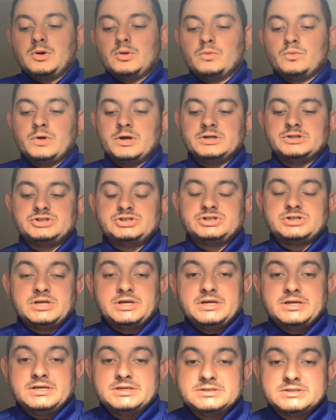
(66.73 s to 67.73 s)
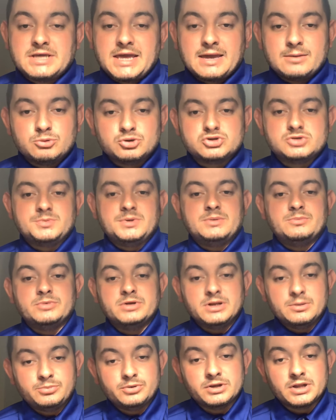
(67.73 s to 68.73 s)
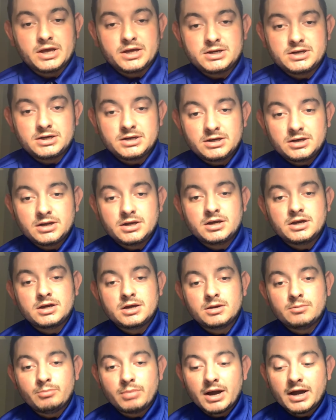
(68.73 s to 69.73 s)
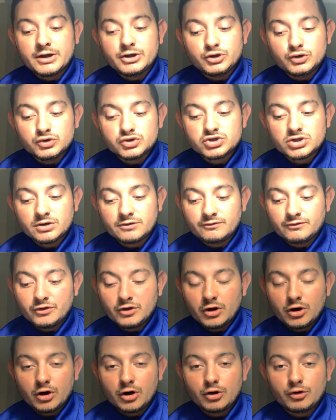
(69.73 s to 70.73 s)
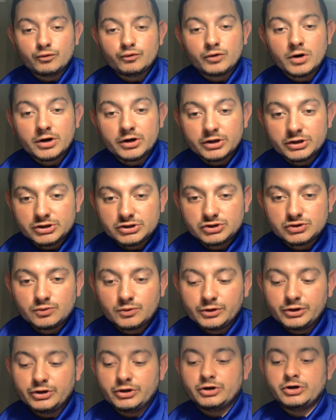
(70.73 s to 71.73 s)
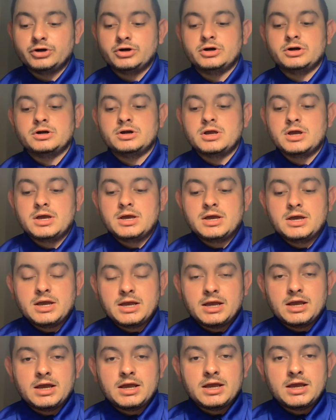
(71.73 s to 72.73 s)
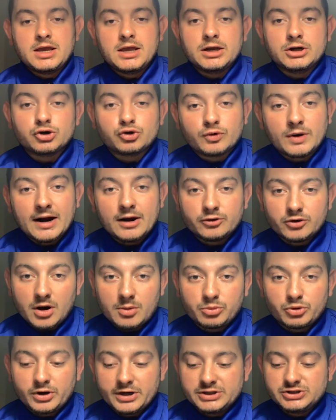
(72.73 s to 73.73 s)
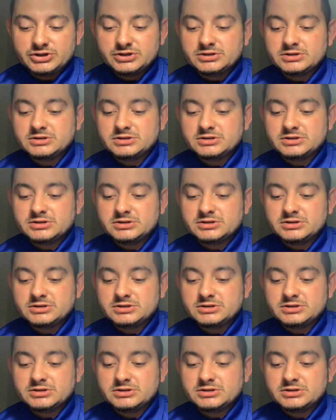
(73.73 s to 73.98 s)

which is able to be manipulated by use of the rudders when you're in ground operations.